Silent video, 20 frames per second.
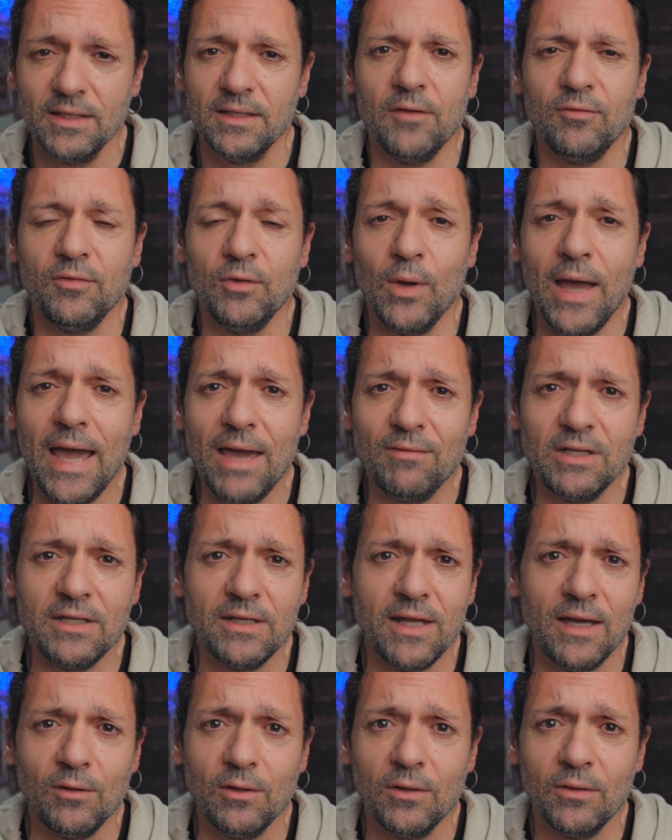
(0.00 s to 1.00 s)
If you
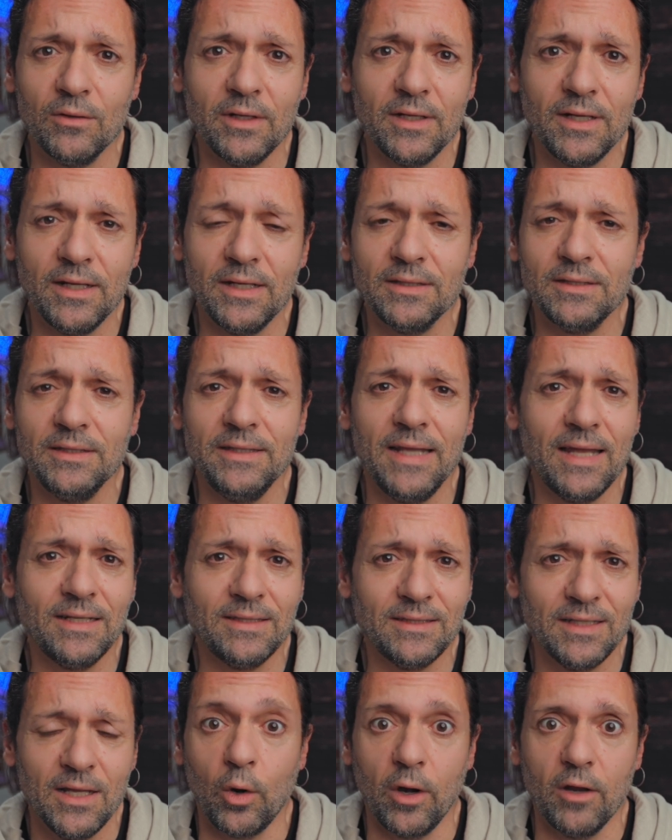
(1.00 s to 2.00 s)
haven't downloaded it
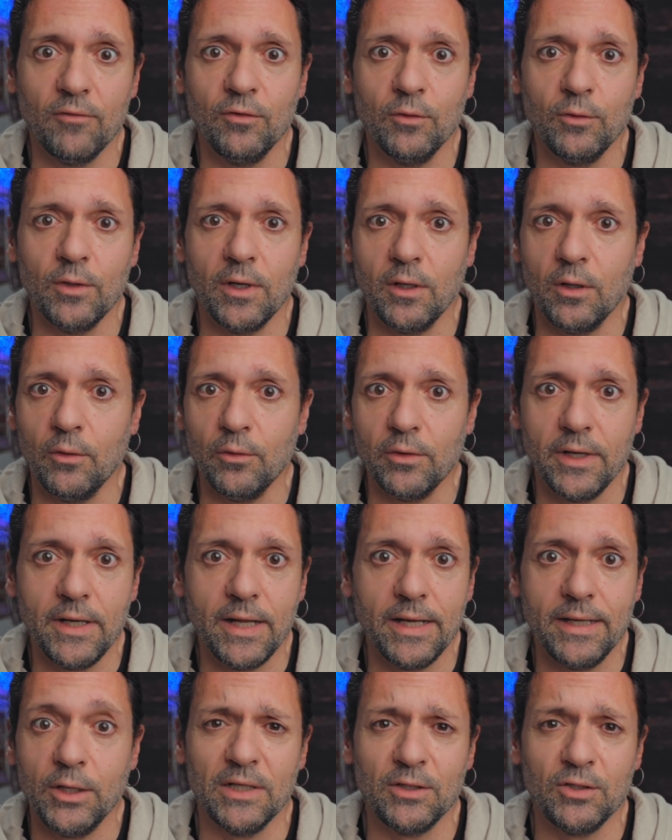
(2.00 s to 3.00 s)
yet, or if you downloaded
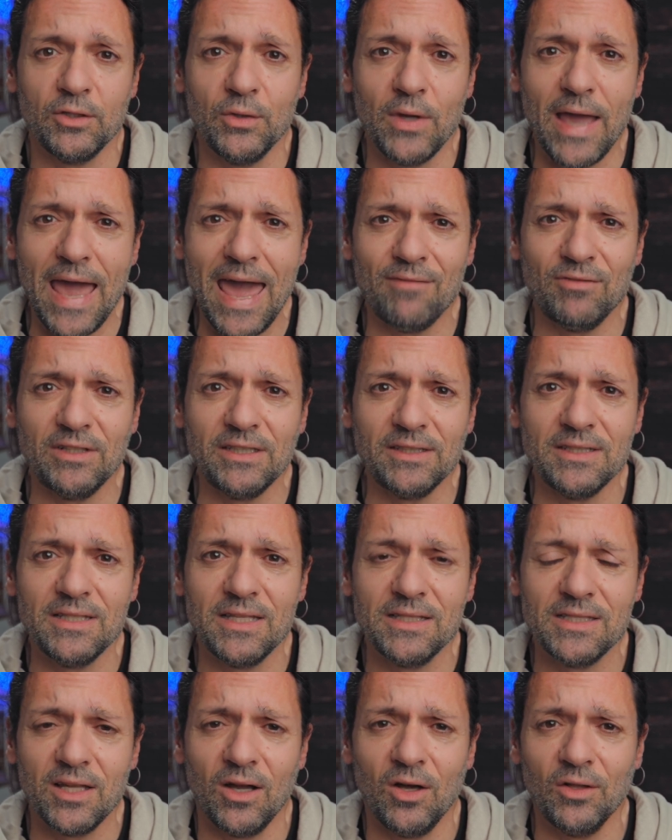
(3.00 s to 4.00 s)
it but you haven't
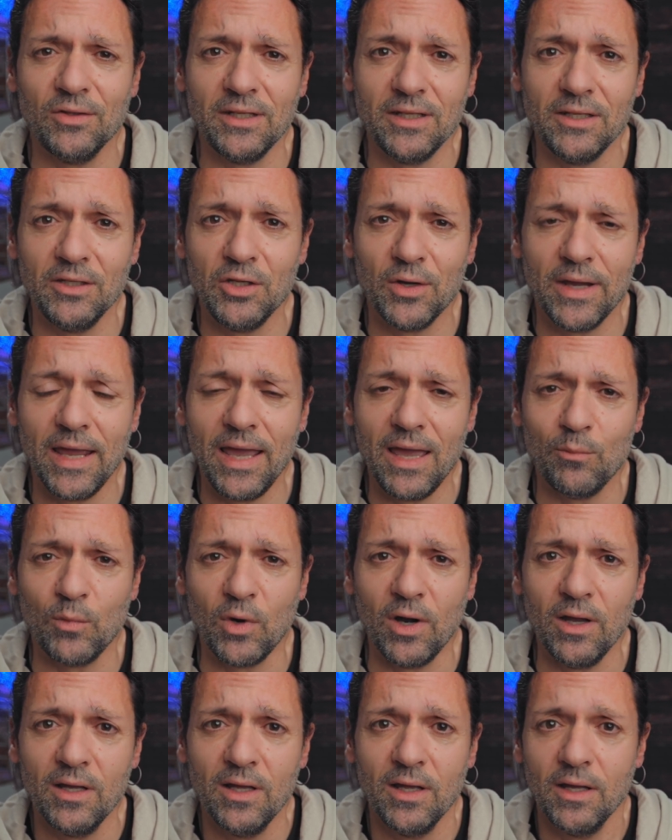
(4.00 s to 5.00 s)
installed it in your
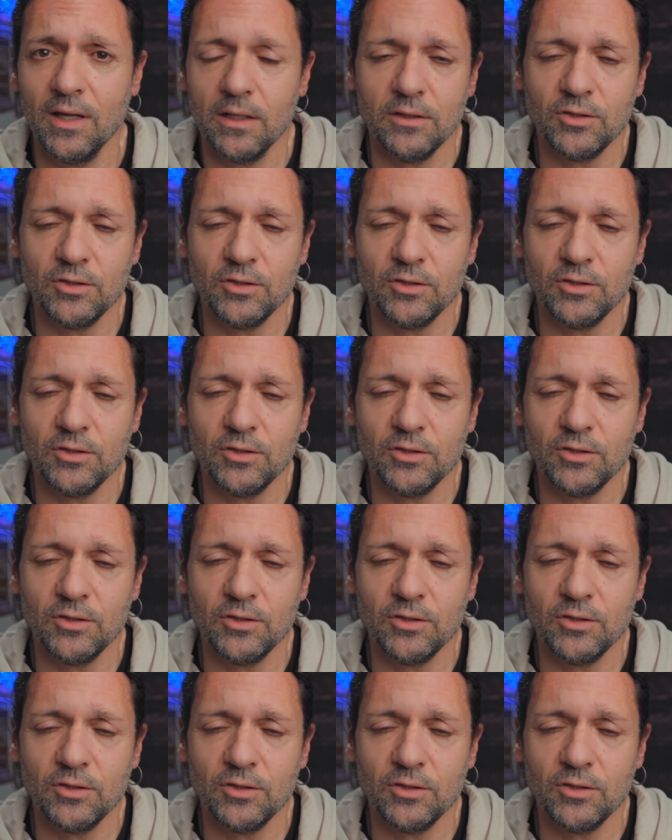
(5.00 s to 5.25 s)
camera,